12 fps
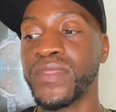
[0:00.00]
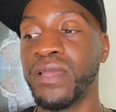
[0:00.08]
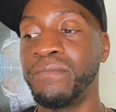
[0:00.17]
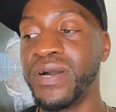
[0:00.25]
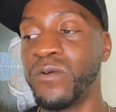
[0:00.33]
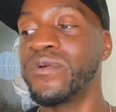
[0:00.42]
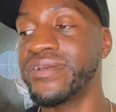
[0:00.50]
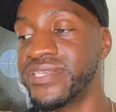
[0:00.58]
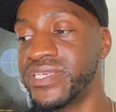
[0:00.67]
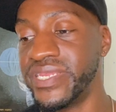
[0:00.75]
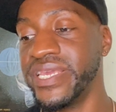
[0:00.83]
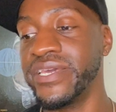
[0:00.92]
But we're
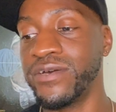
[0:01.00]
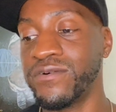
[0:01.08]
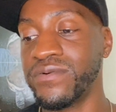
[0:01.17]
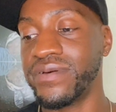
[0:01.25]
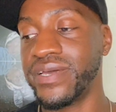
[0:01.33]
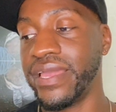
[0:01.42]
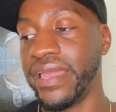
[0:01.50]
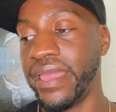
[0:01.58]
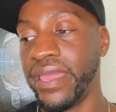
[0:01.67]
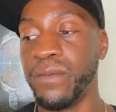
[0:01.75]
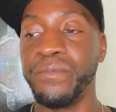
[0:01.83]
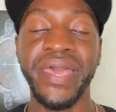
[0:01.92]
still
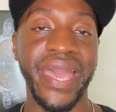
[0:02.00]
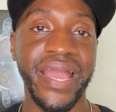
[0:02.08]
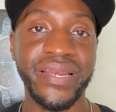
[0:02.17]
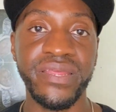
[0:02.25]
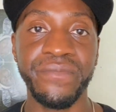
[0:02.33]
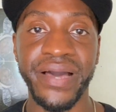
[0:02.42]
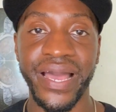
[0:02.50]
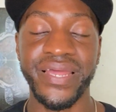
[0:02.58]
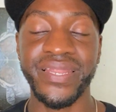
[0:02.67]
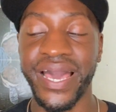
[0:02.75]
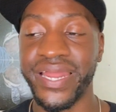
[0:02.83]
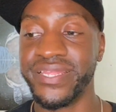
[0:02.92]
impacted by a
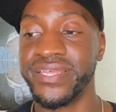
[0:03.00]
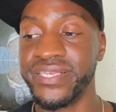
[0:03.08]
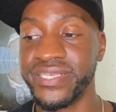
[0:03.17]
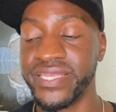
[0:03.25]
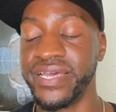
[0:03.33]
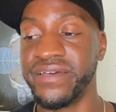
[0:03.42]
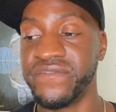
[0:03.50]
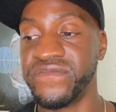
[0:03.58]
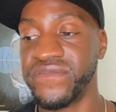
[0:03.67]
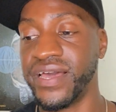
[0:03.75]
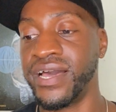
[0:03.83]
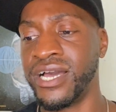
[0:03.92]
lot of this
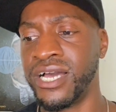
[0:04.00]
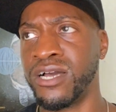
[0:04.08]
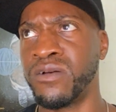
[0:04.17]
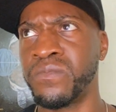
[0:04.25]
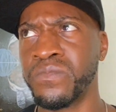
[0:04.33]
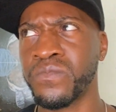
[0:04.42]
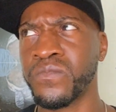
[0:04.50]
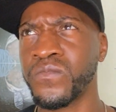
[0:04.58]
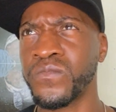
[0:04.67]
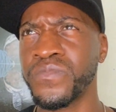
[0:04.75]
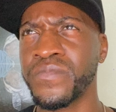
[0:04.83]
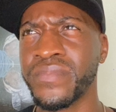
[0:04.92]
stuff
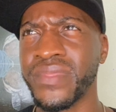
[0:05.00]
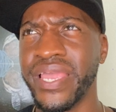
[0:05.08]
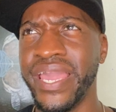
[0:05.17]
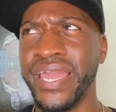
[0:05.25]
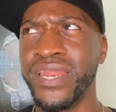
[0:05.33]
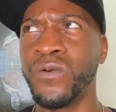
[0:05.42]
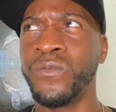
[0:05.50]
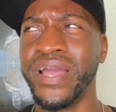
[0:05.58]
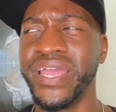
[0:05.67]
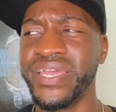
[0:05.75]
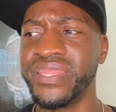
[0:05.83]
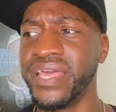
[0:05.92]
in a
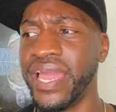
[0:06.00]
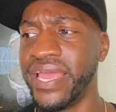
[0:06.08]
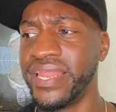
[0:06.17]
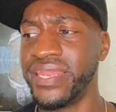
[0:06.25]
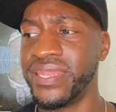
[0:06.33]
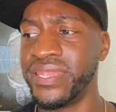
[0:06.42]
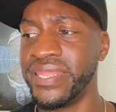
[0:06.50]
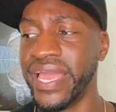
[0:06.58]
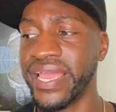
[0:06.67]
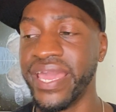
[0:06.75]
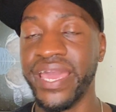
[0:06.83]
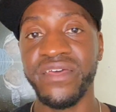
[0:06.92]
way
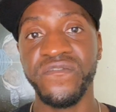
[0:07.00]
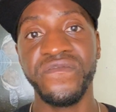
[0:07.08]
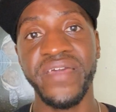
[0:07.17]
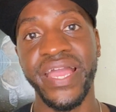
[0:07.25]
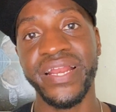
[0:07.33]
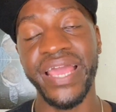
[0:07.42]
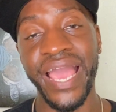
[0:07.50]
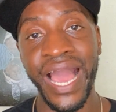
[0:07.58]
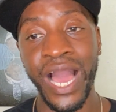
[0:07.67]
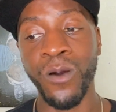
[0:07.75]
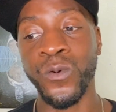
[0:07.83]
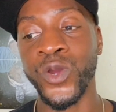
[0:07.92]
that can affect
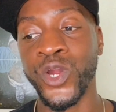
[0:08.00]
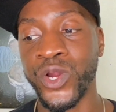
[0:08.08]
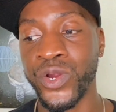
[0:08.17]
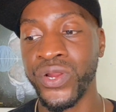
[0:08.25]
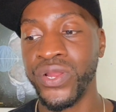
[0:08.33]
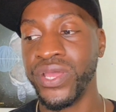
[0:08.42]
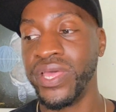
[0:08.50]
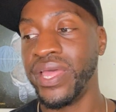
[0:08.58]
our